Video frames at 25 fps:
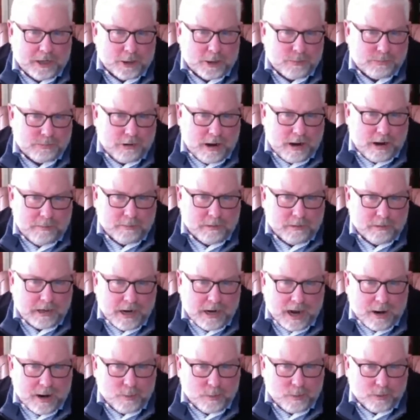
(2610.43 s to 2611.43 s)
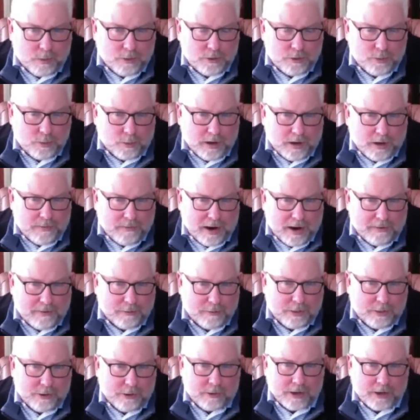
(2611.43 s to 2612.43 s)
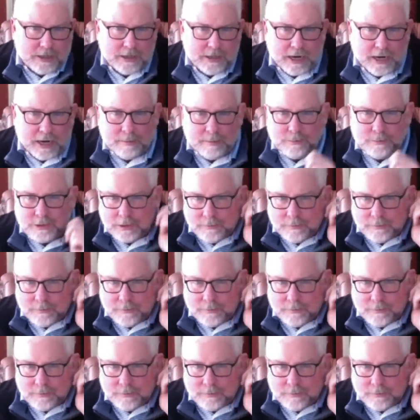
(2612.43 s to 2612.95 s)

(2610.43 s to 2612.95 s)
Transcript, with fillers: it's probably not worth 25 or 30 times.